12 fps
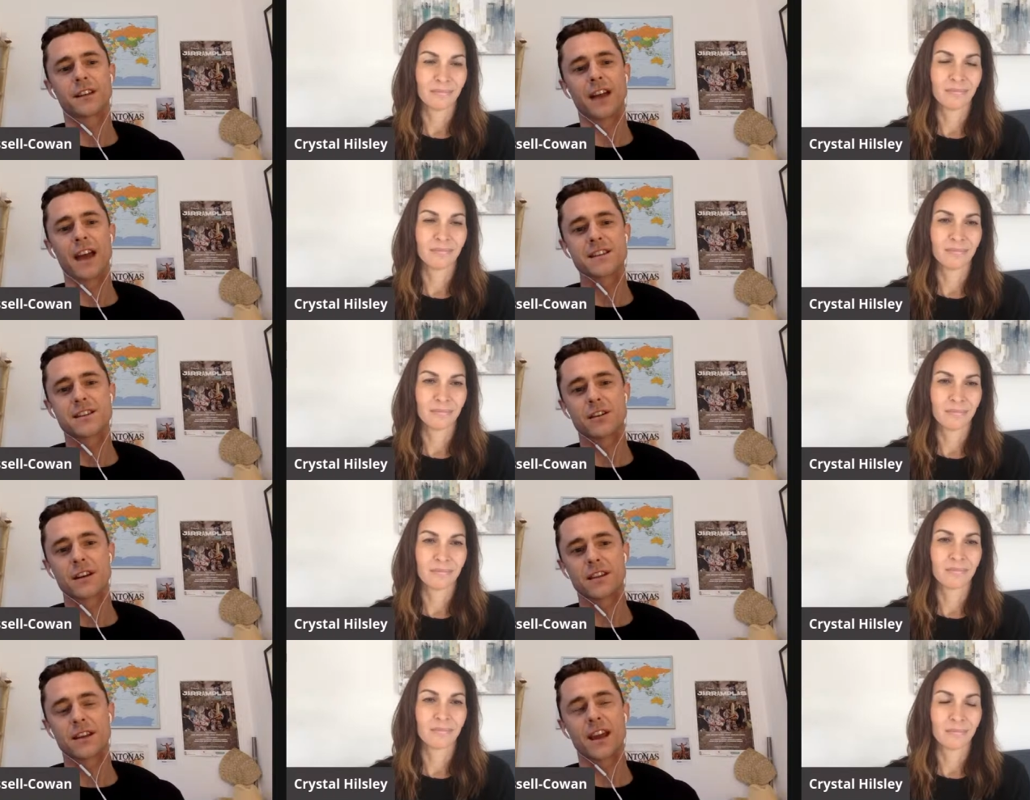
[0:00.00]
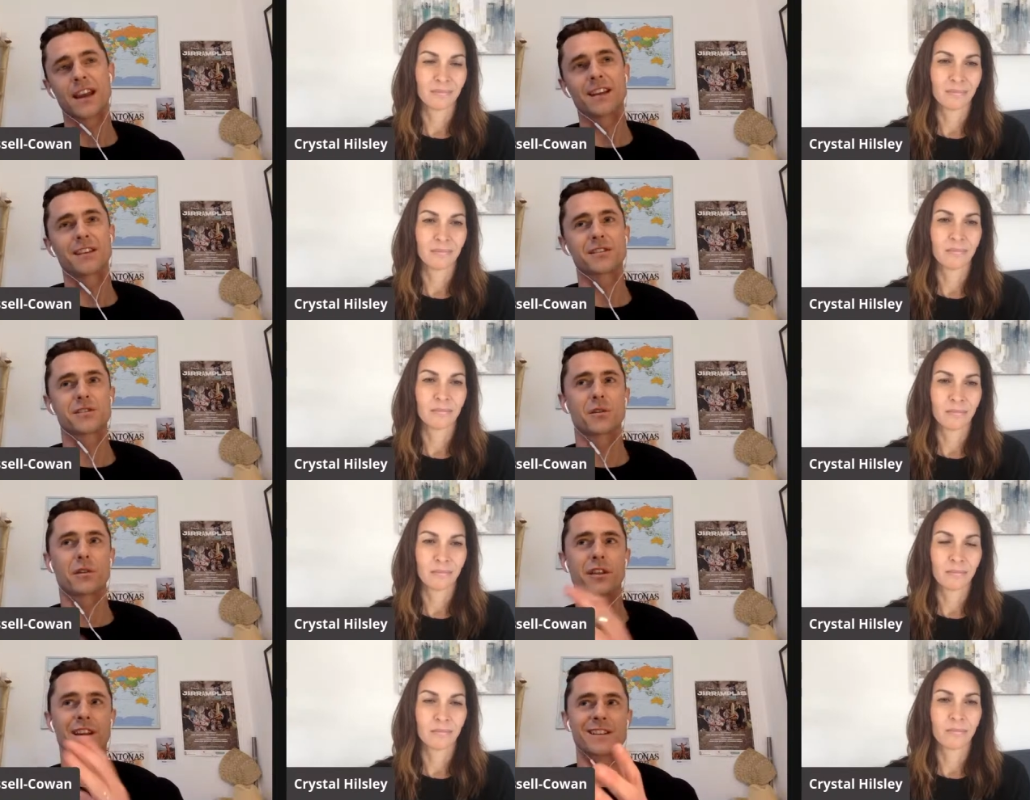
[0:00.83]
Speaker 1: You know, is there any any
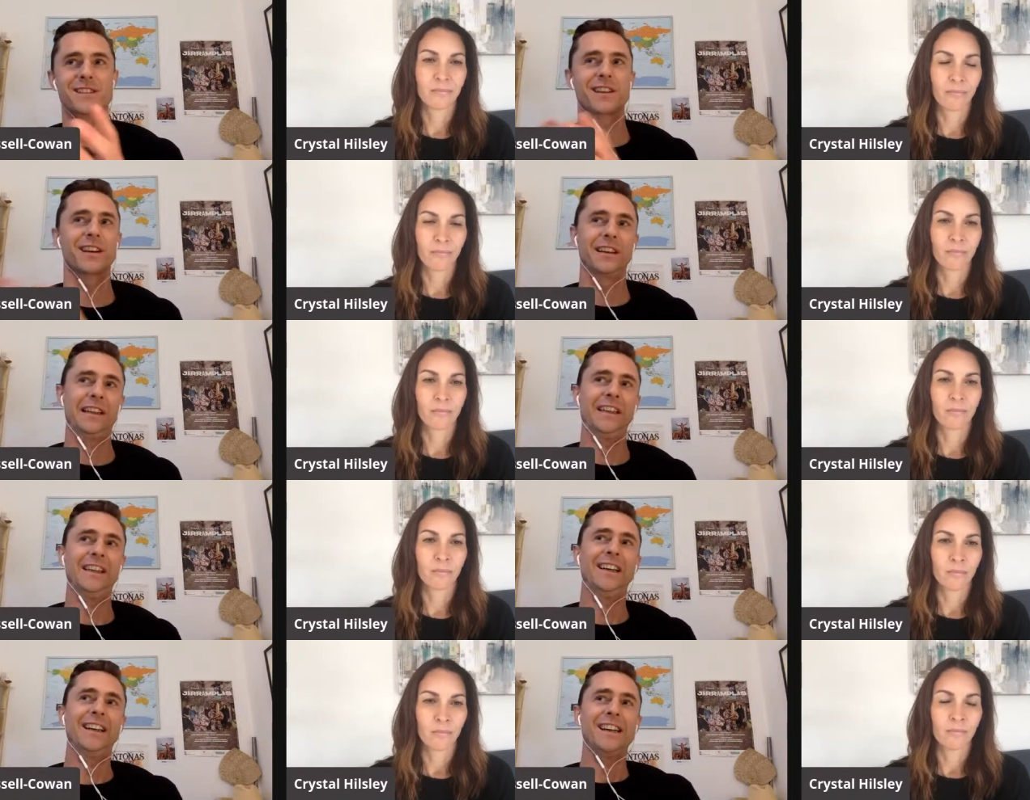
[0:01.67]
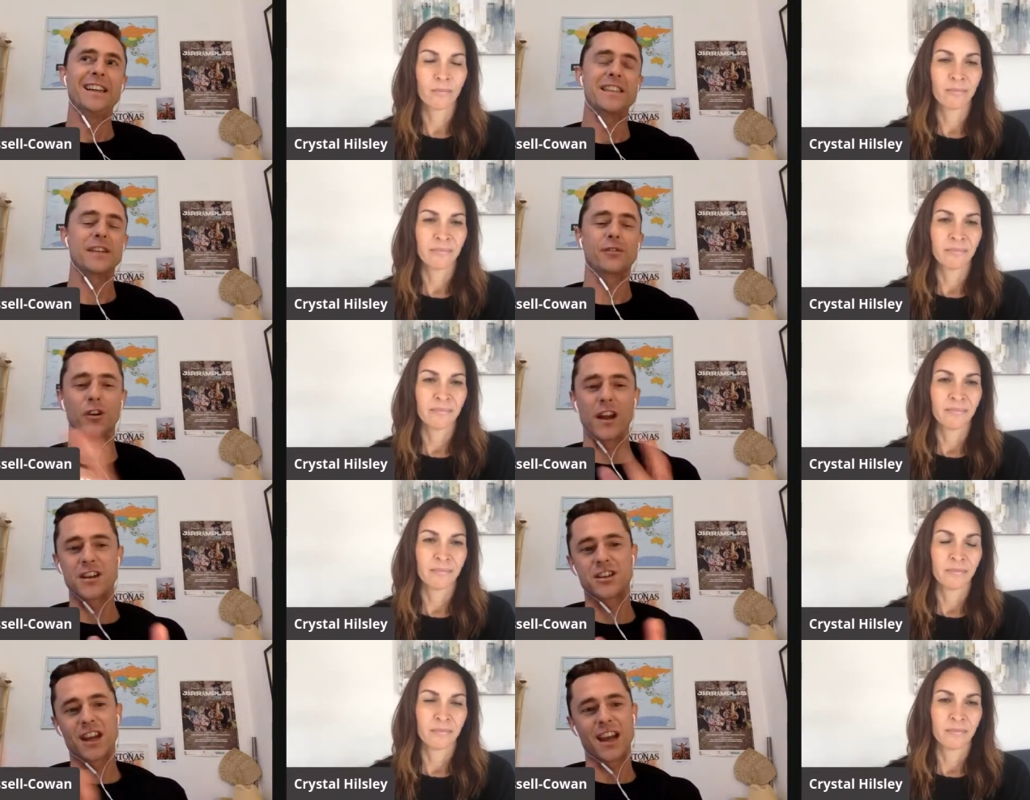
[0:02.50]
sort of things that
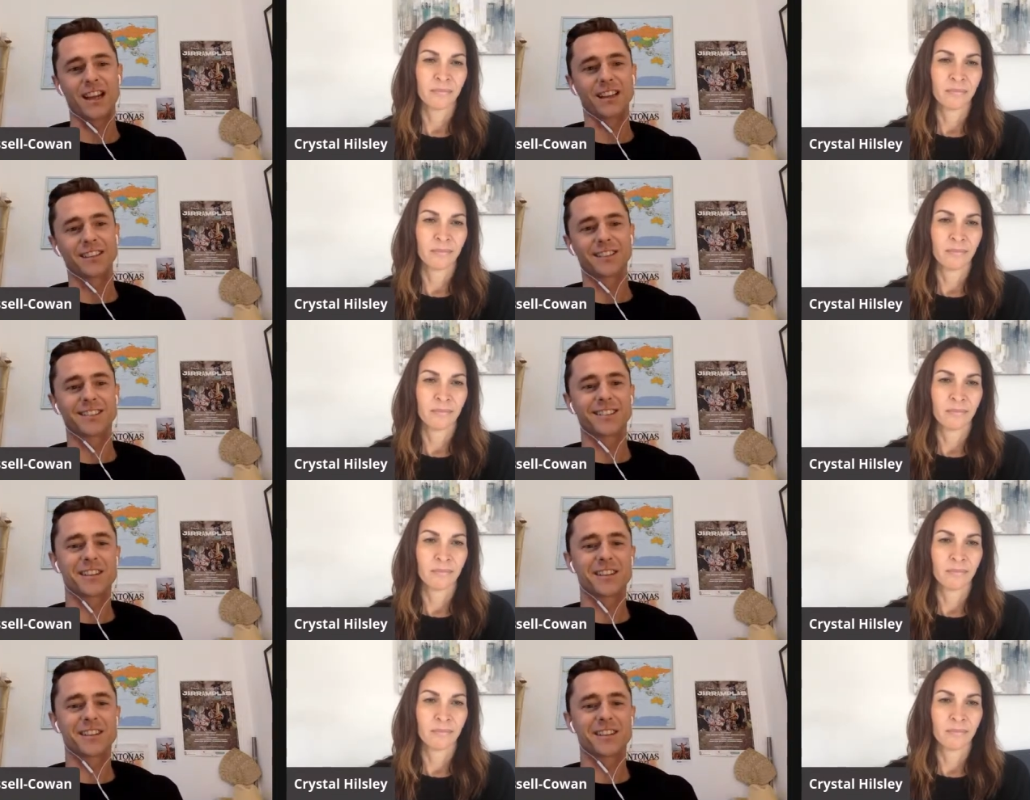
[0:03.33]
differentiate